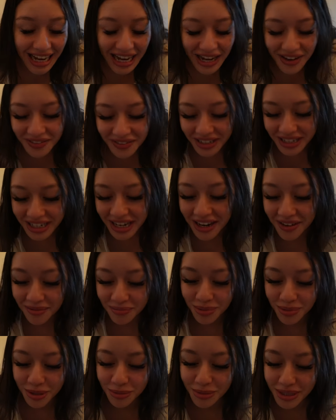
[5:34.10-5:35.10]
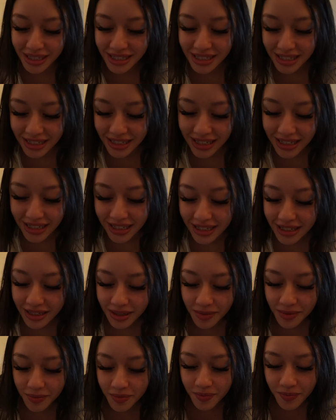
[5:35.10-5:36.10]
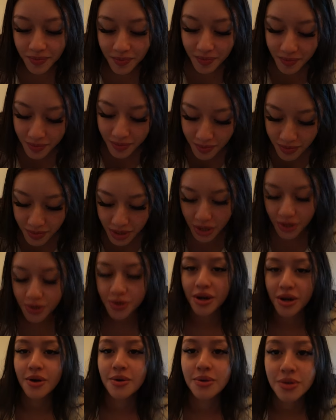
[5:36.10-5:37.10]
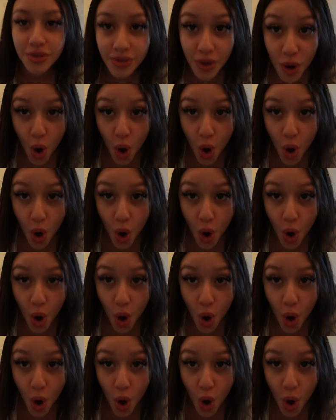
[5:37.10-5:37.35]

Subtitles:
I'm gonna have boobies in like 2 hours.